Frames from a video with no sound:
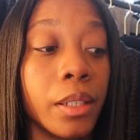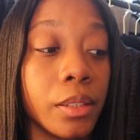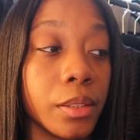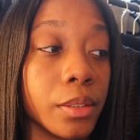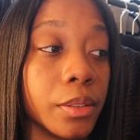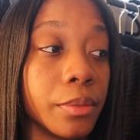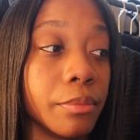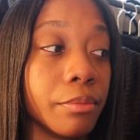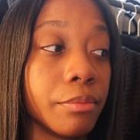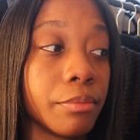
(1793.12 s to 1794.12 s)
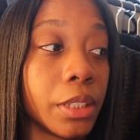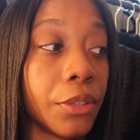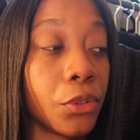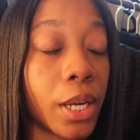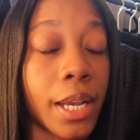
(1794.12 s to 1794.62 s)
um,
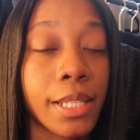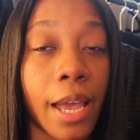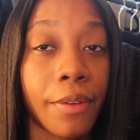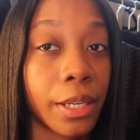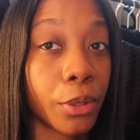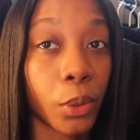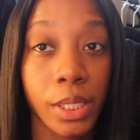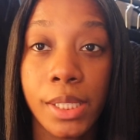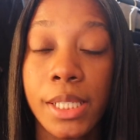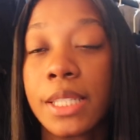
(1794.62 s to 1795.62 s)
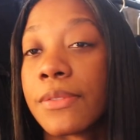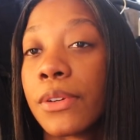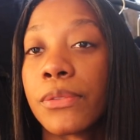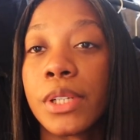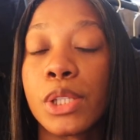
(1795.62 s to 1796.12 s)
and if you guys have any questions,
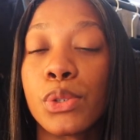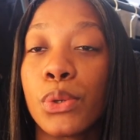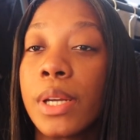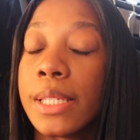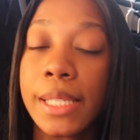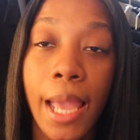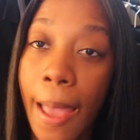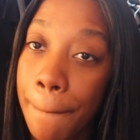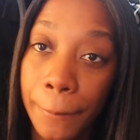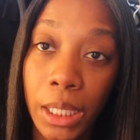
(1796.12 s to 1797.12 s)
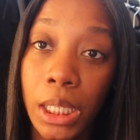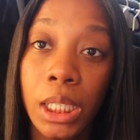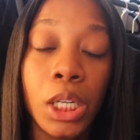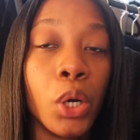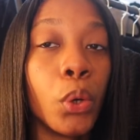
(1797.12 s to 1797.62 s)
feel free to DM
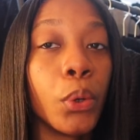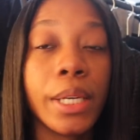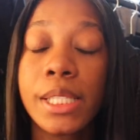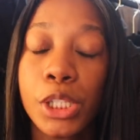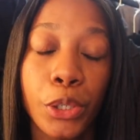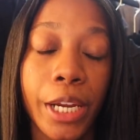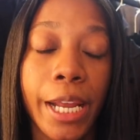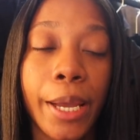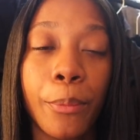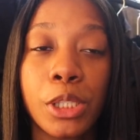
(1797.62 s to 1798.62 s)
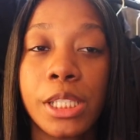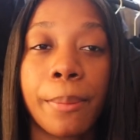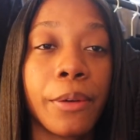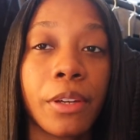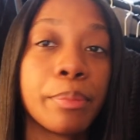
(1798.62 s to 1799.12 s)
me on Instagram, which is
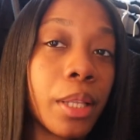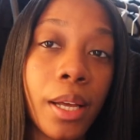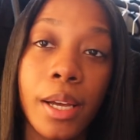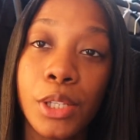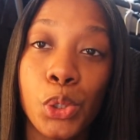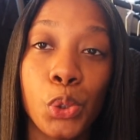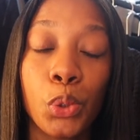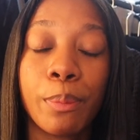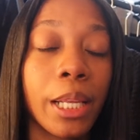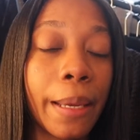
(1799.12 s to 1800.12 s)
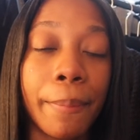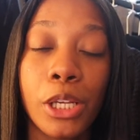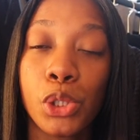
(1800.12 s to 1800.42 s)
a perfect plug to plug in my